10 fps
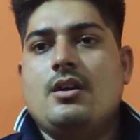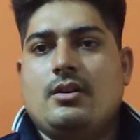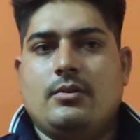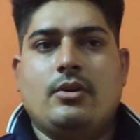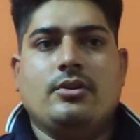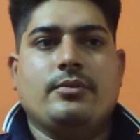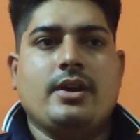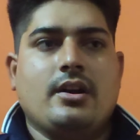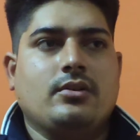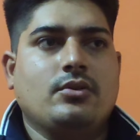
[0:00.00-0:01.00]
what we
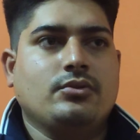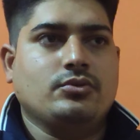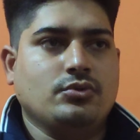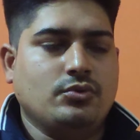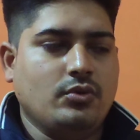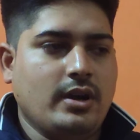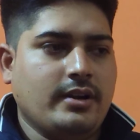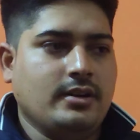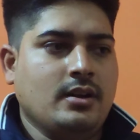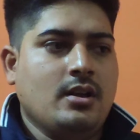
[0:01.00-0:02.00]
are going to do,
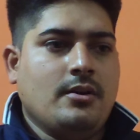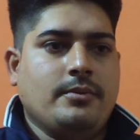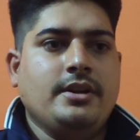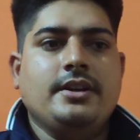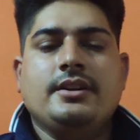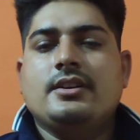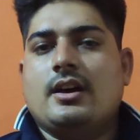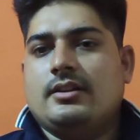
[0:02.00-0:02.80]
and we need